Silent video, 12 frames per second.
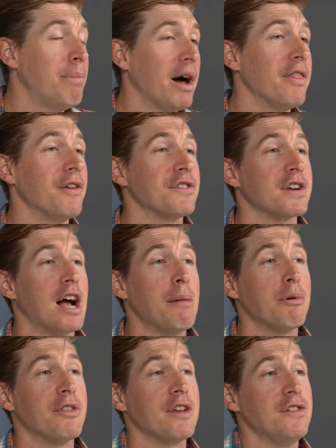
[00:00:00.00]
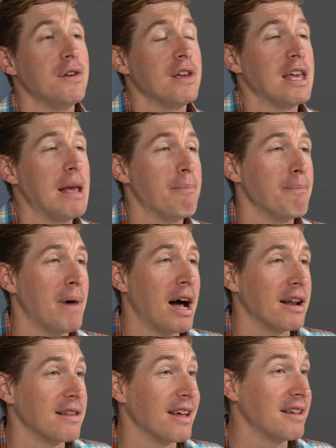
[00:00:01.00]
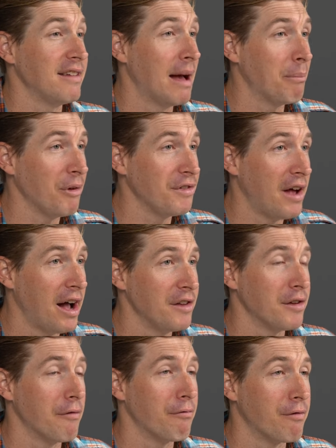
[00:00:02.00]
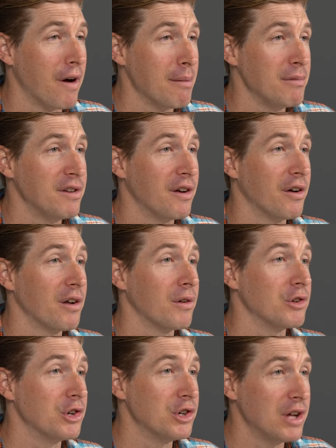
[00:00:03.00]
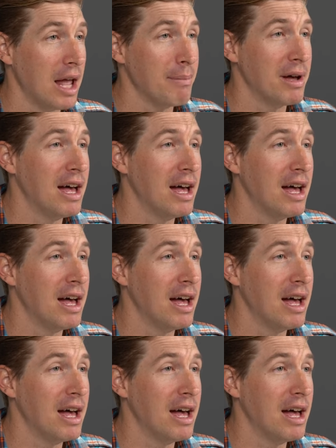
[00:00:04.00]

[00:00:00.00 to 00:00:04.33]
but there's a couple things you can keep in mind, like temple size, frame material and shape,